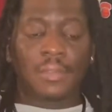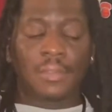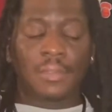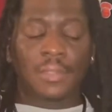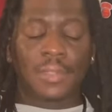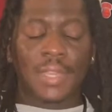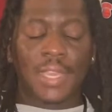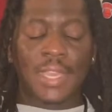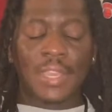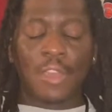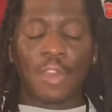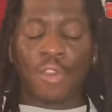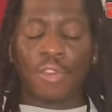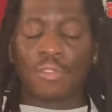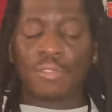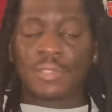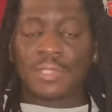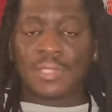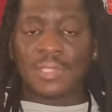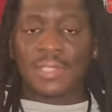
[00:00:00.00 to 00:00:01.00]
He
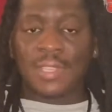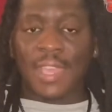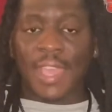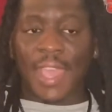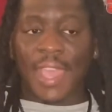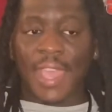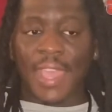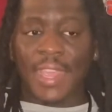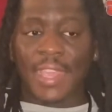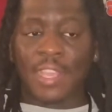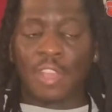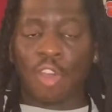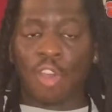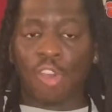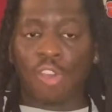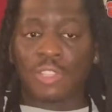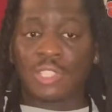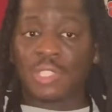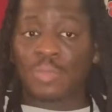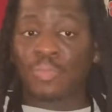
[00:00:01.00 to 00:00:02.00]
goes and he
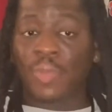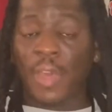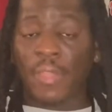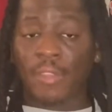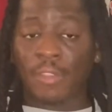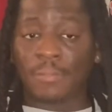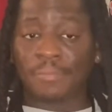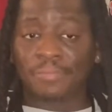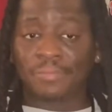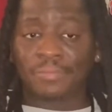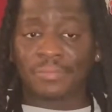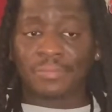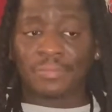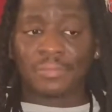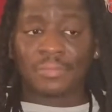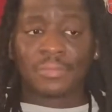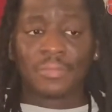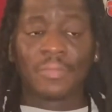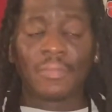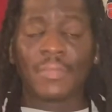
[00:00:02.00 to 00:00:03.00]
calls his brother.
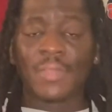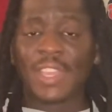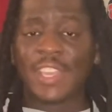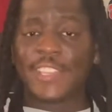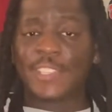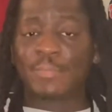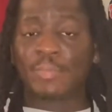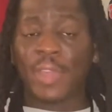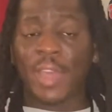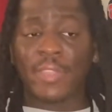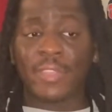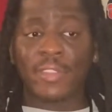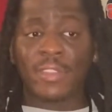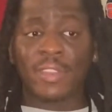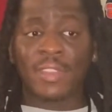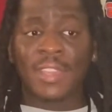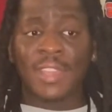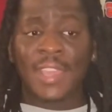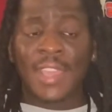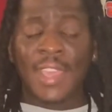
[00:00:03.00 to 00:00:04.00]
His brother
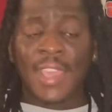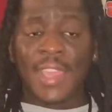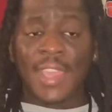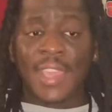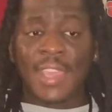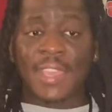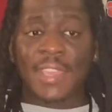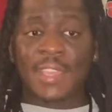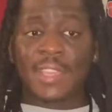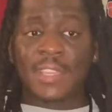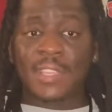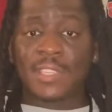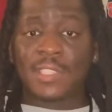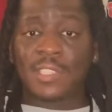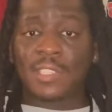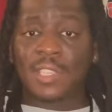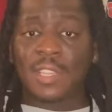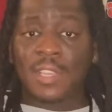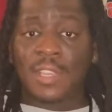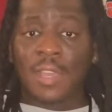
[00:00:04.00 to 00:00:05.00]

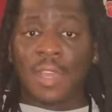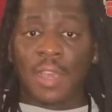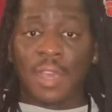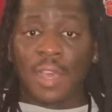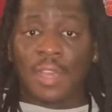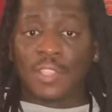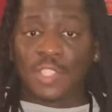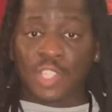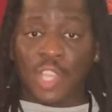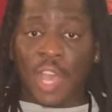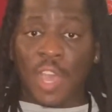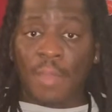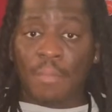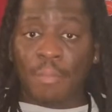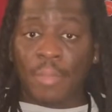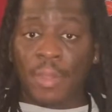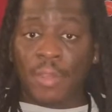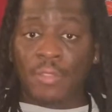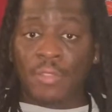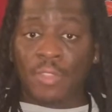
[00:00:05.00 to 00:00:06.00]
is John
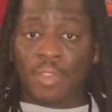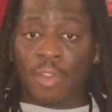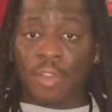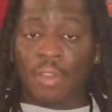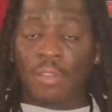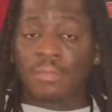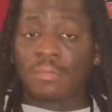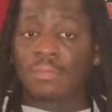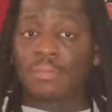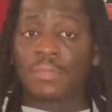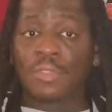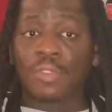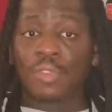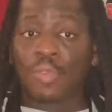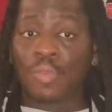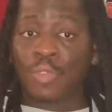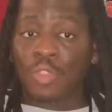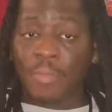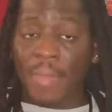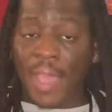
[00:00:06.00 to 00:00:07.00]
Bernthal, who
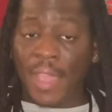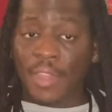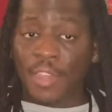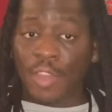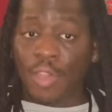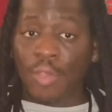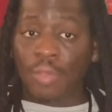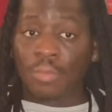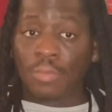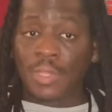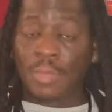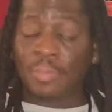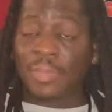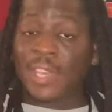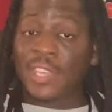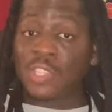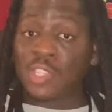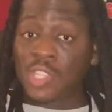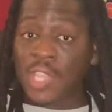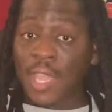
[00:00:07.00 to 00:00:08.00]
we might know. He plays
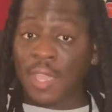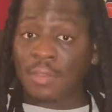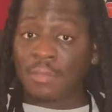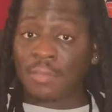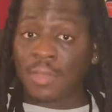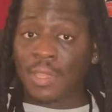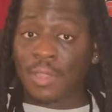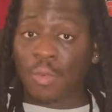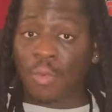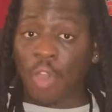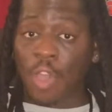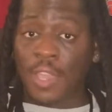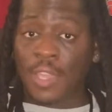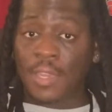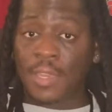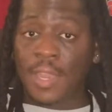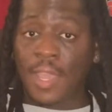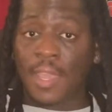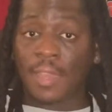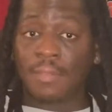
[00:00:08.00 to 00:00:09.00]
Shane in The Walking
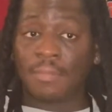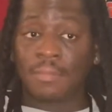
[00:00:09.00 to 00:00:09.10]
Dead.